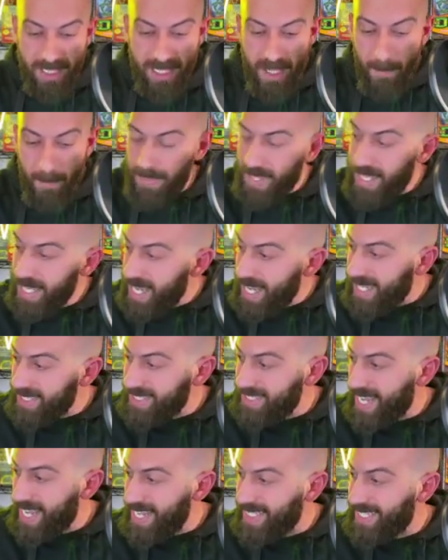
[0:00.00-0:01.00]
The
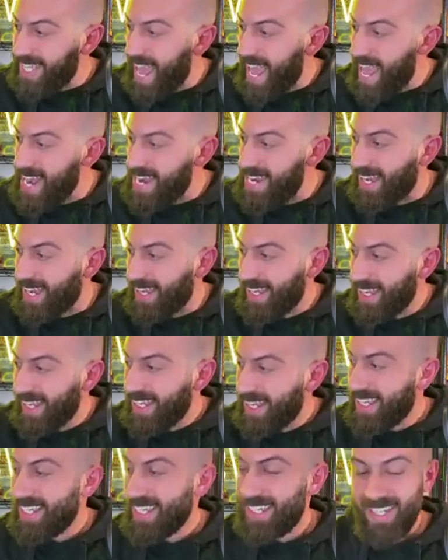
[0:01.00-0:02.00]
PSA 10.
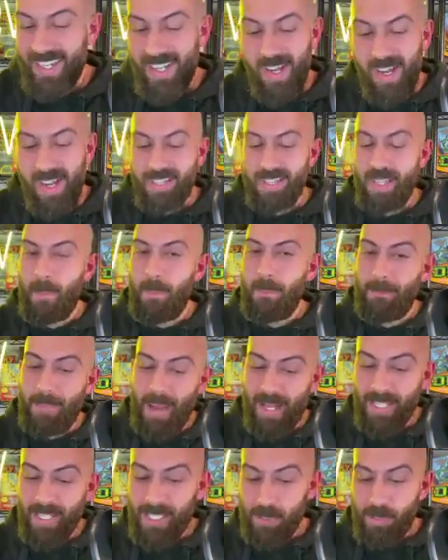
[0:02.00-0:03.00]
The
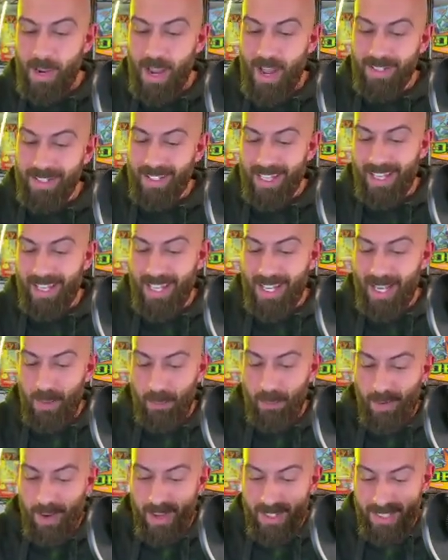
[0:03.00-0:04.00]
Bellsprout King
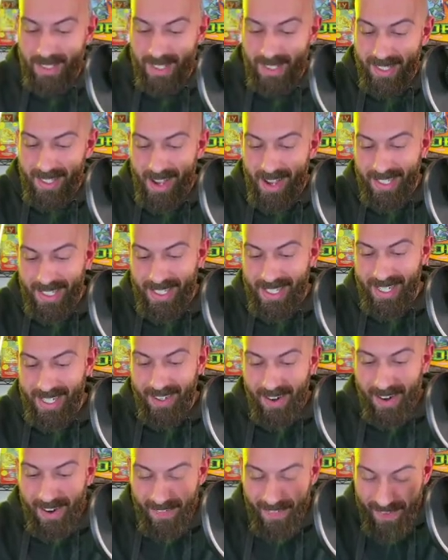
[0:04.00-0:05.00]
brought the luck here
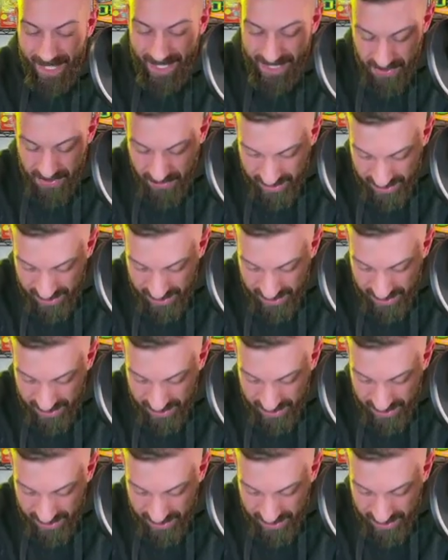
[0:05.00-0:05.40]
on this one,